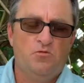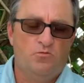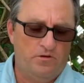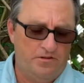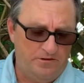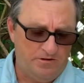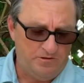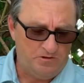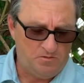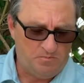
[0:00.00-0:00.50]

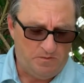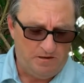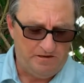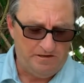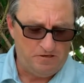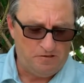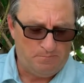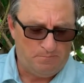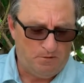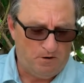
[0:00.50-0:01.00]
When their
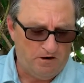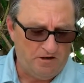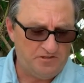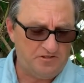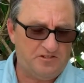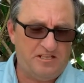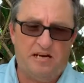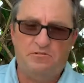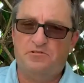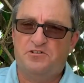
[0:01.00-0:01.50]
spirit
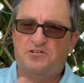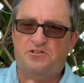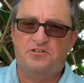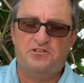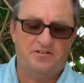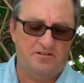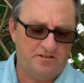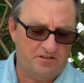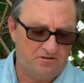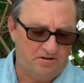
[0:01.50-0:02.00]
departs, they
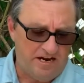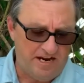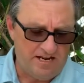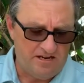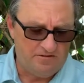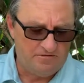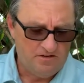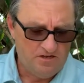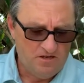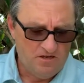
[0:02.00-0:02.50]
return to the
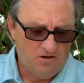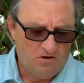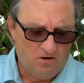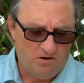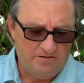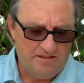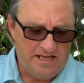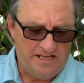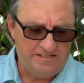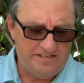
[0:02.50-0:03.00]
ground.
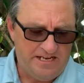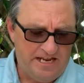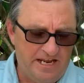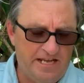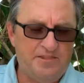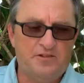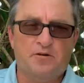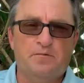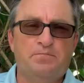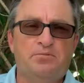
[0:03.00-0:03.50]
On that
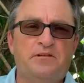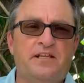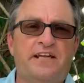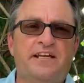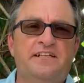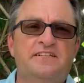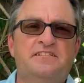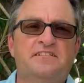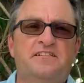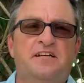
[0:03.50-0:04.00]
day, their
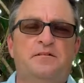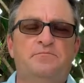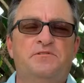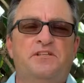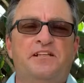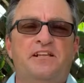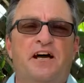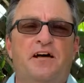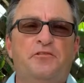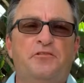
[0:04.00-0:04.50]
plans come
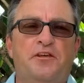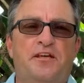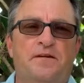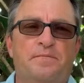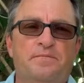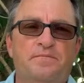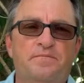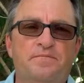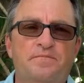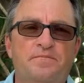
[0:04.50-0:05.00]
to
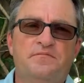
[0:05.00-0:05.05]
nothing.